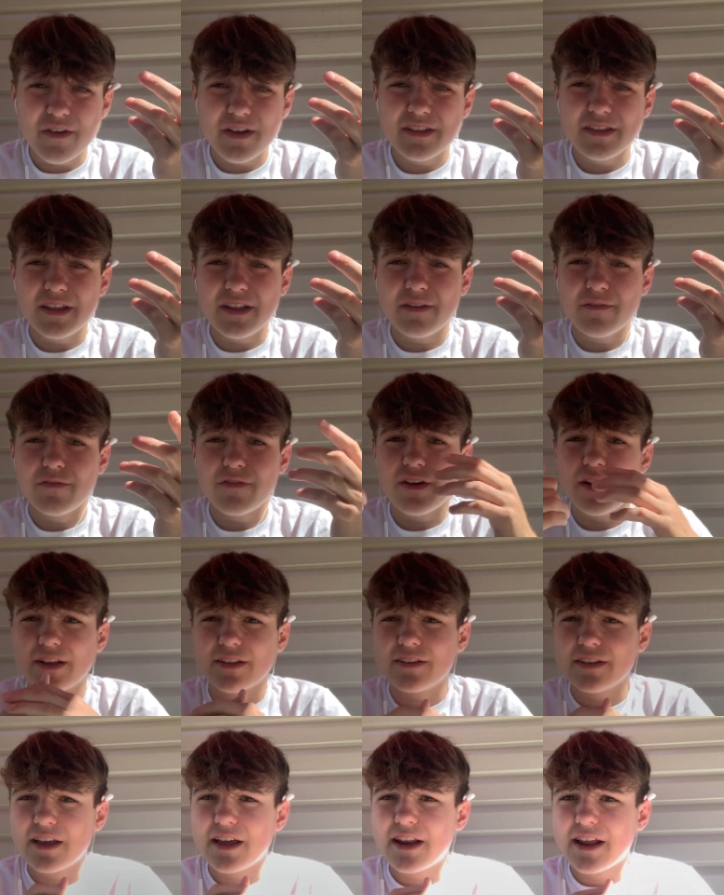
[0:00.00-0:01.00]
I did in
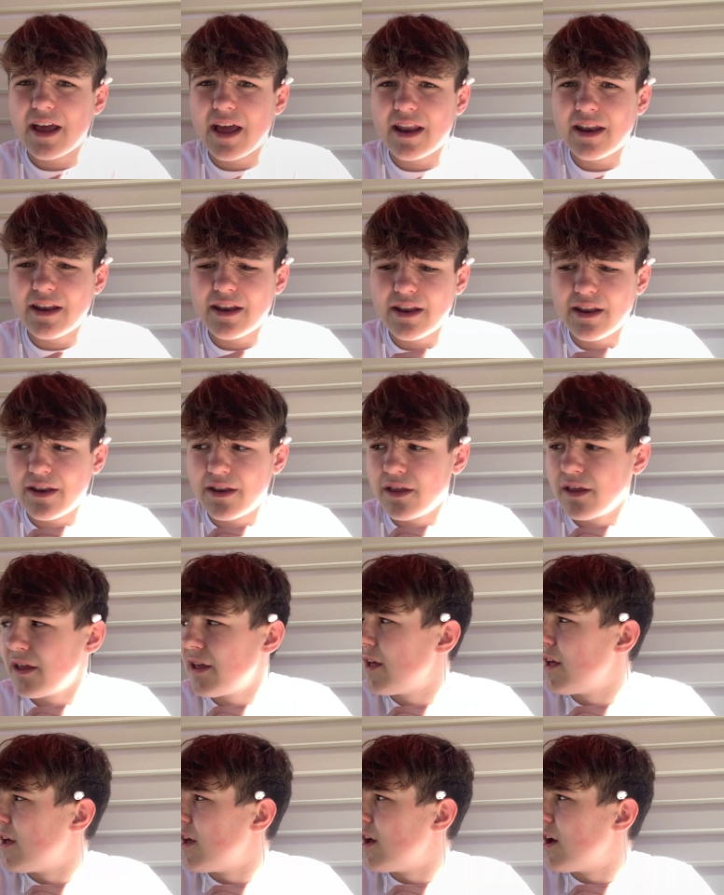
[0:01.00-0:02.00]
fact get it edited.
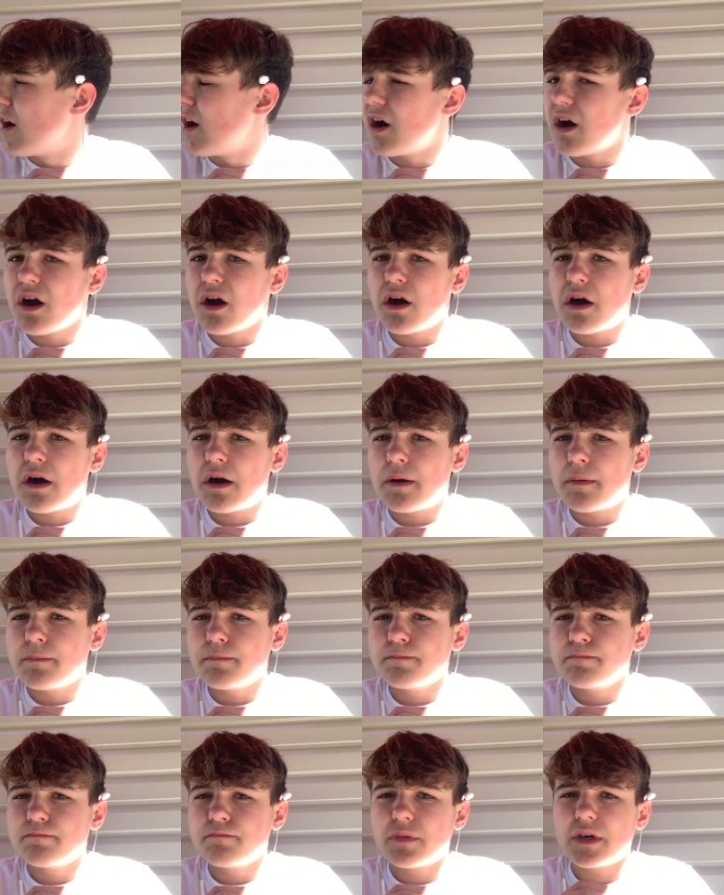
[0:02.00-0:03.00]

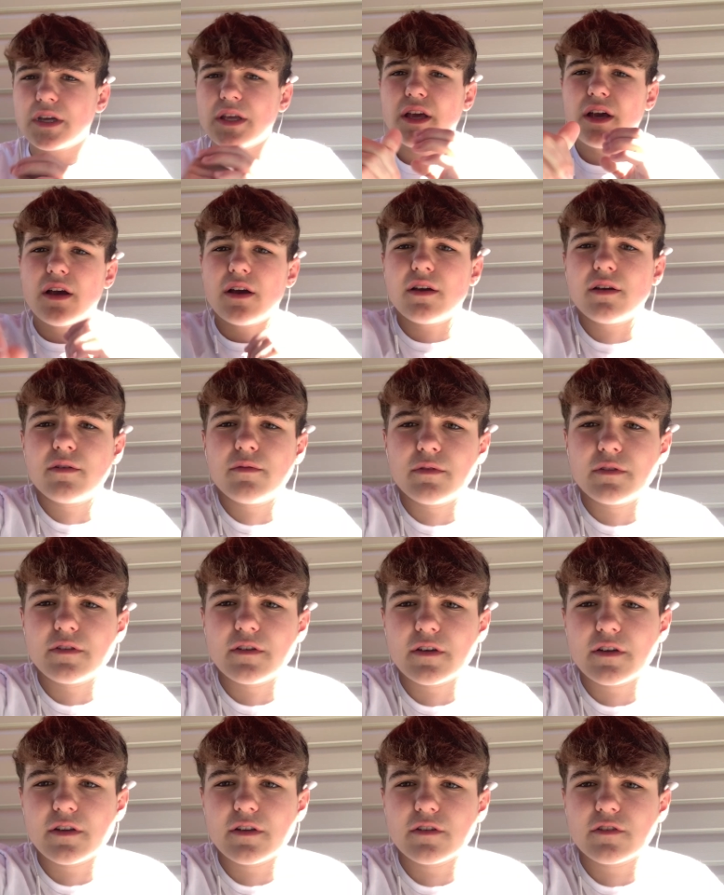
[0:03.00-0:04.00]
But yeah, one
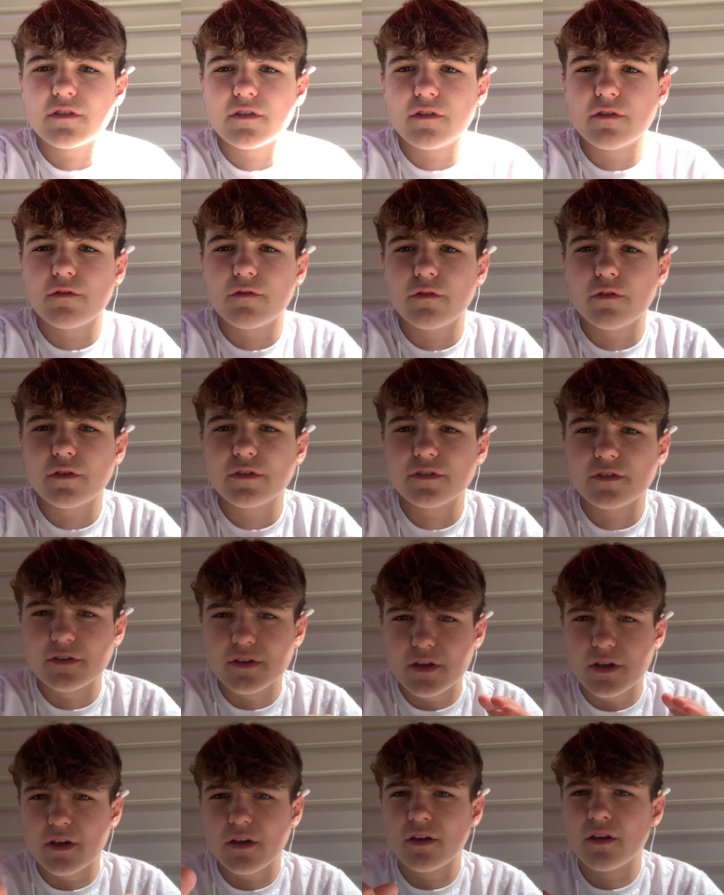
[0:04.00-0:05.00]
second, I just gotta focus.
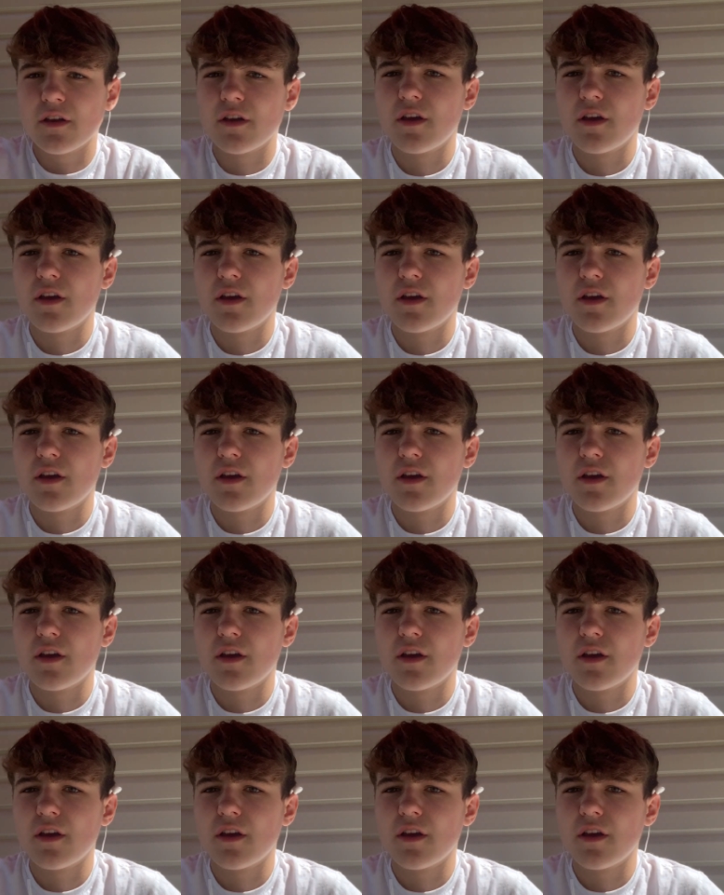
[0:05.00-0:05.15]
Okay.